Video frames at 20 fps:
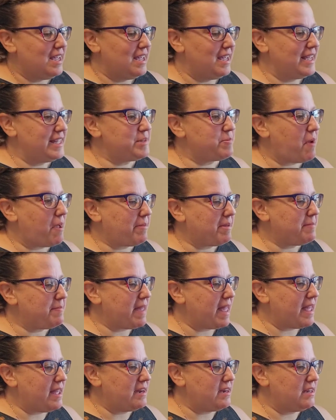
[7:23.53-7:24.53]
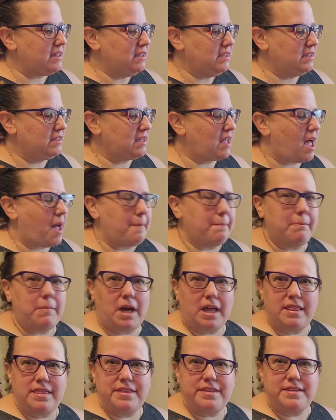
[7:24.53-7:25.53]
It's probably been a
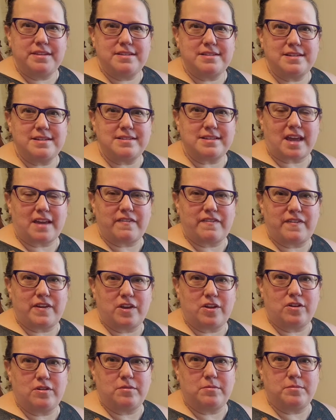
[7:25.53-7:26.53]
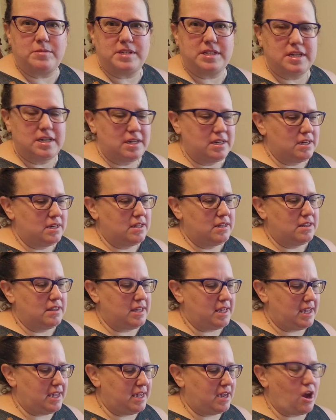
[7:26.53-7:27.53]
month since I filmed
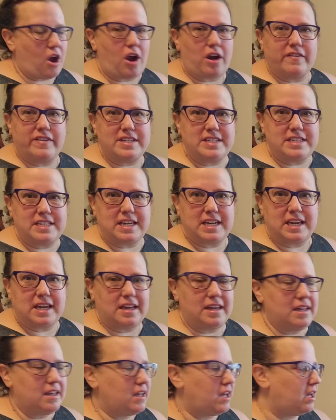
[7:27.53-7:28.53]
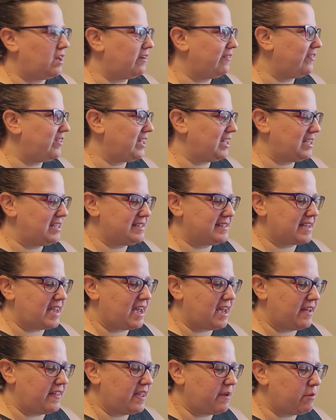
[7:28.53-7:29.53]
the harvesting of these.
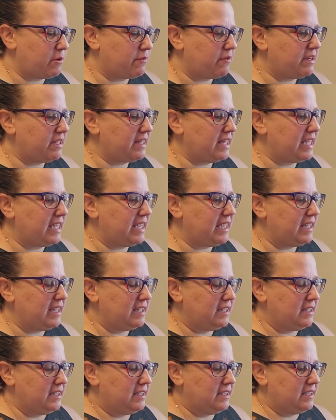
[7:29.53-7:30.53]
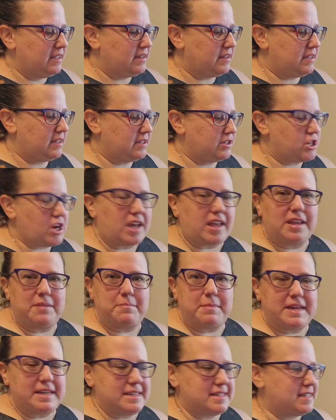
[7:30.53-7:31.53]
They were really, the chocolate
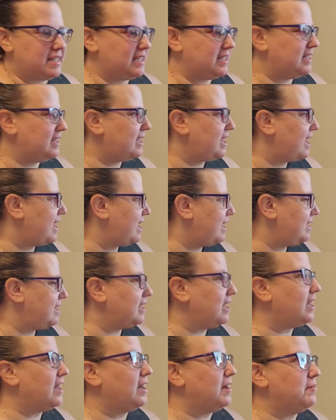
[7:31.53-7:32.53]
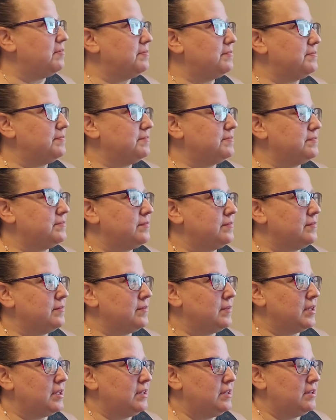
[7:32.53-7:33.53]
mint and
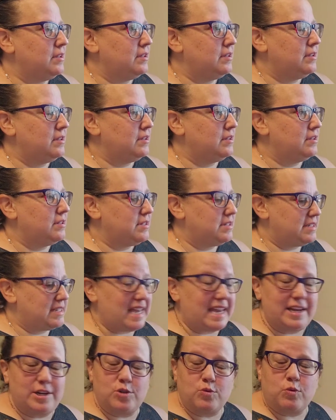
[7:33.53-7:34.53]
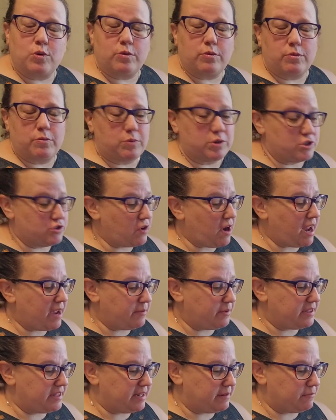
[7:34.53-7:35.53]
sage were dry
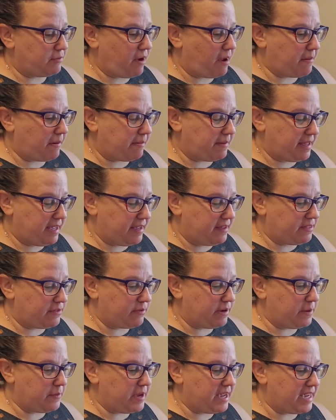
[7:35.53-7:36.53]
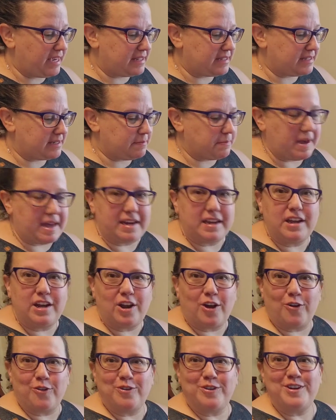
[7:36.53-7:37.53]
within probably 3 weeks, but you
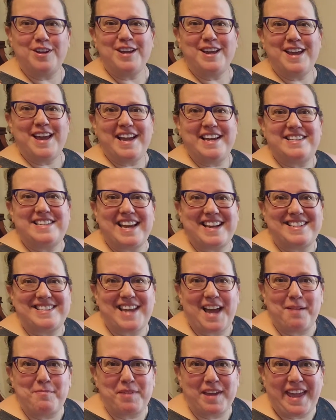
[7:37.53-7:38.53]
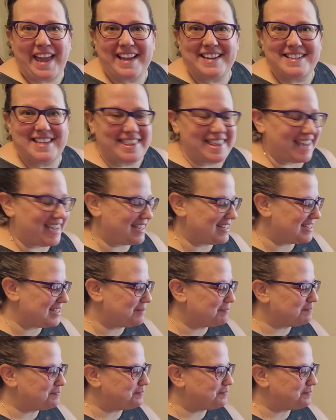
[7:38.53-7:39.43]
know, it takes time to get to things.